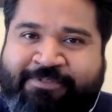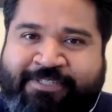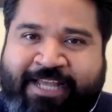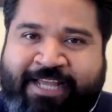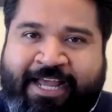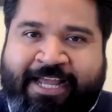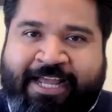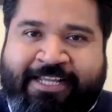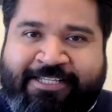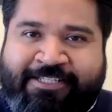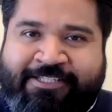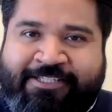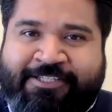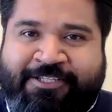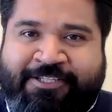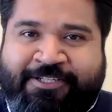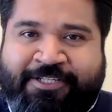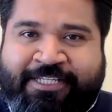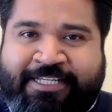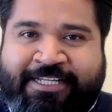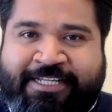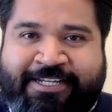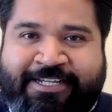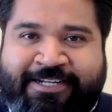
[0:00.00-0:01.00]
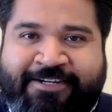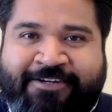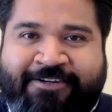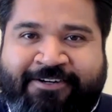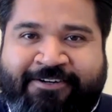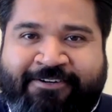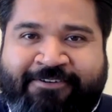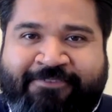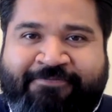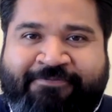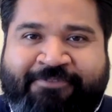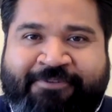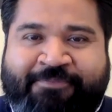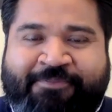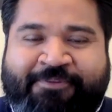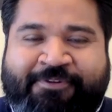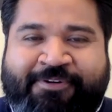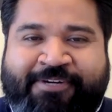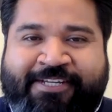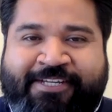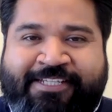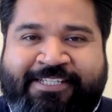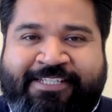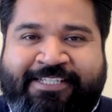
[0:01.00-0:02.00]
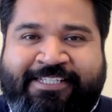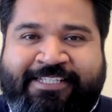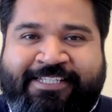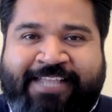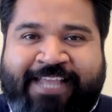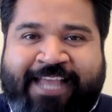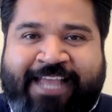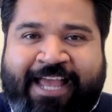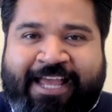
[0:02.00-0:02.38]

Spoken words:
dying to hear from Chris is,